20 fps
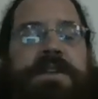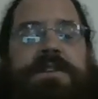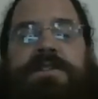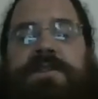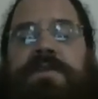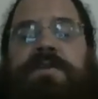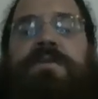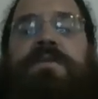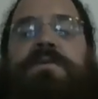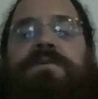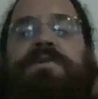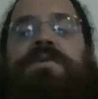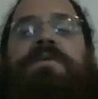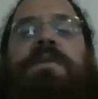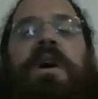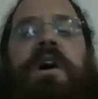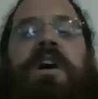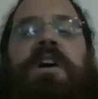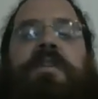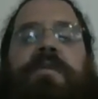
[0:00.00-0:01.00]
It's too
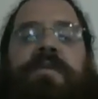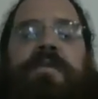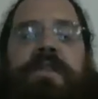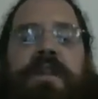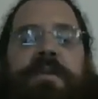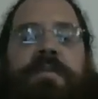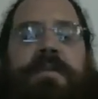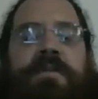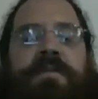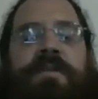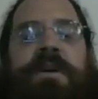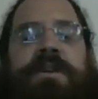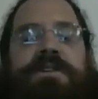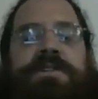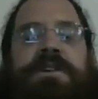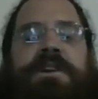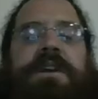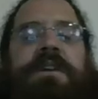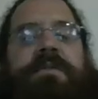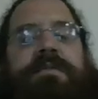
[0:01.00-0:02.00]
hard for them,
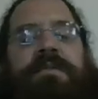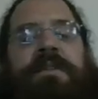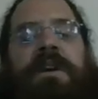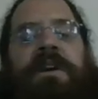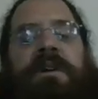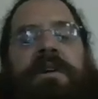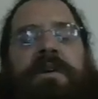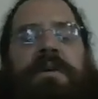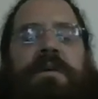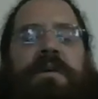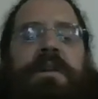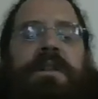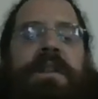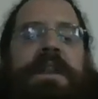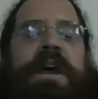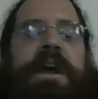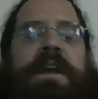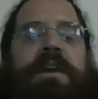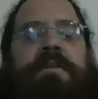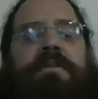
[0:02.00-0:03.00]
especially if
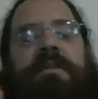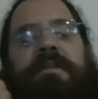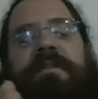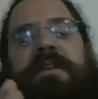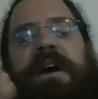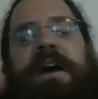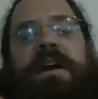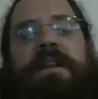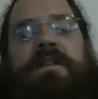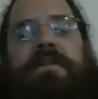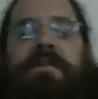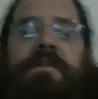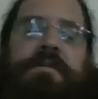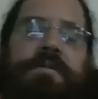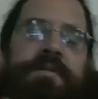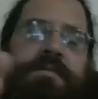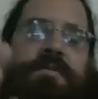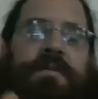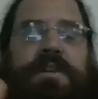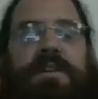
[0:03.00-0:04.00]
like
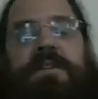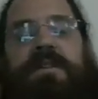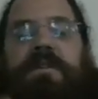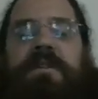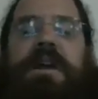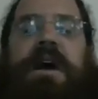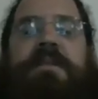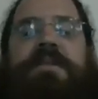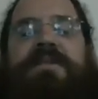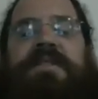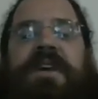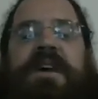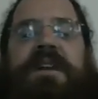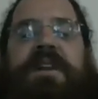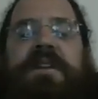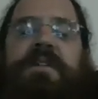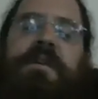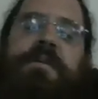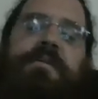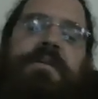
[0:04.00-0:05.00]
we're a little
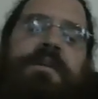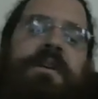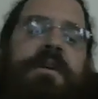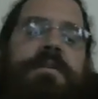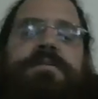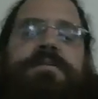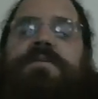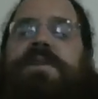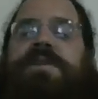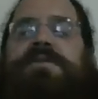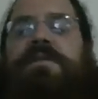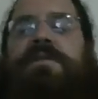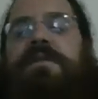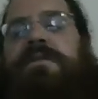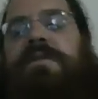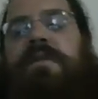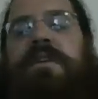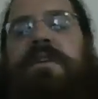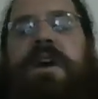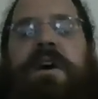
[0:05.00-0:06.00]
lopsided, like one arm's way stronger
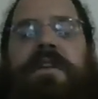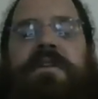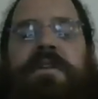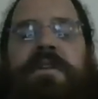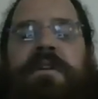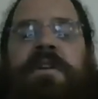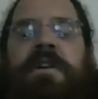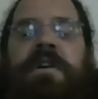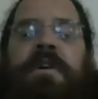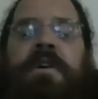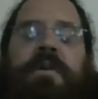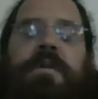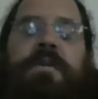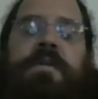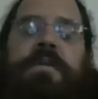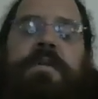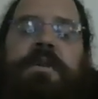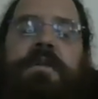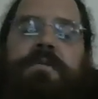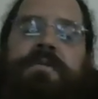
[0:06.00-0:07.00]
than the other,
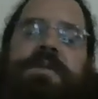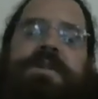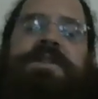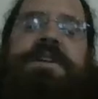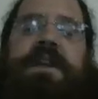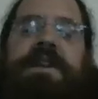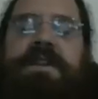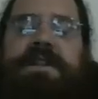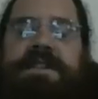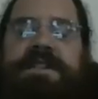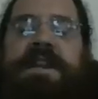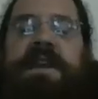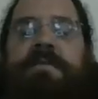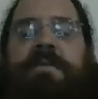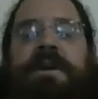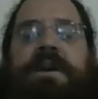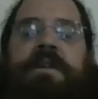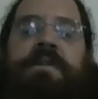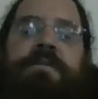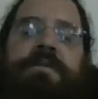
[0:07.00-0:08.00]
or we tend to set
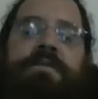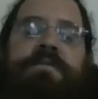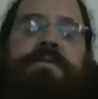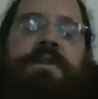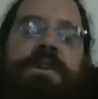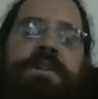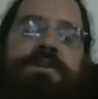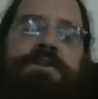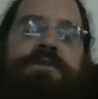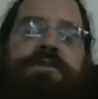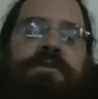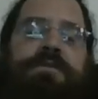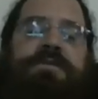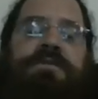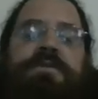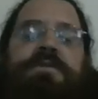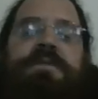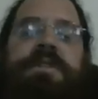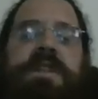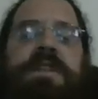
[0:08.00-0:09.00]
better with one
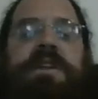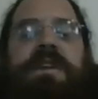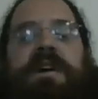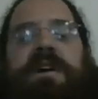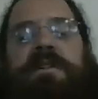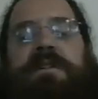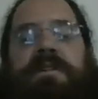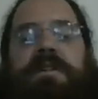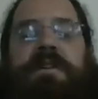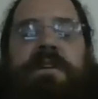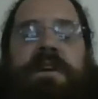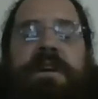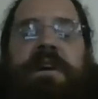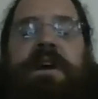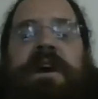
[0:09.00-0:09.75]
shoulder than the other,